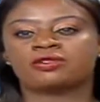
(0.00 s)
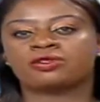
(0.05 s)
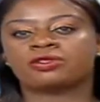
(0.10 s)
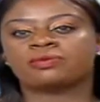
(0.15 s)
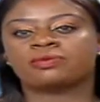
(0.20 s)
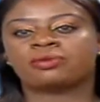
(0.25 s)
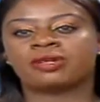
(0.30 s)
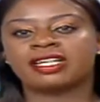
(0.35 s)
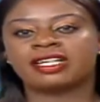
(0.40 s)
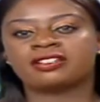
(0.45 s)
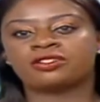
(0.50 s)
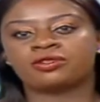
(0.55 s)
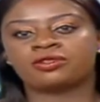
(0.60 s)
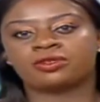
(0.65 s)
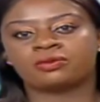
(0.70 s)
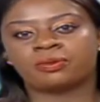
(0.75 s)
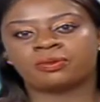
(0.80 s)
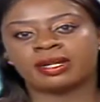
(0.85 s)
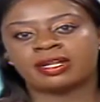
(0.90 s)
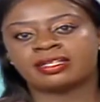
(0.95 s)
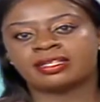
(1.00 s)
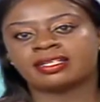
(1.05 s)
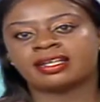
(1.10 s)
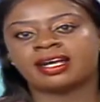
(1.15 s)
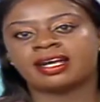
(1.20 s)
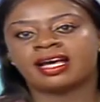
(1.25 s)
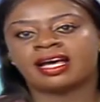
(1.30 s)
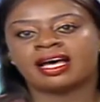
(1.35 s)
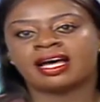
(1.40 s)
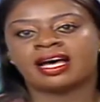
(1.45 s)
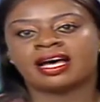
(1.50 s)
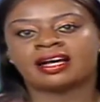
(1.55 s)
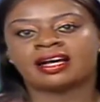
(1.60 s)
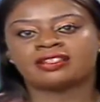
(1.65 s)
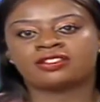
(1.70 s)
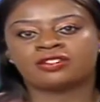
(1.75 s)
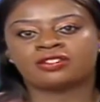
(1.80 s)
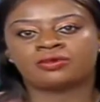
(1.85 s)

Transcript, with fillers: to spring to spread uh,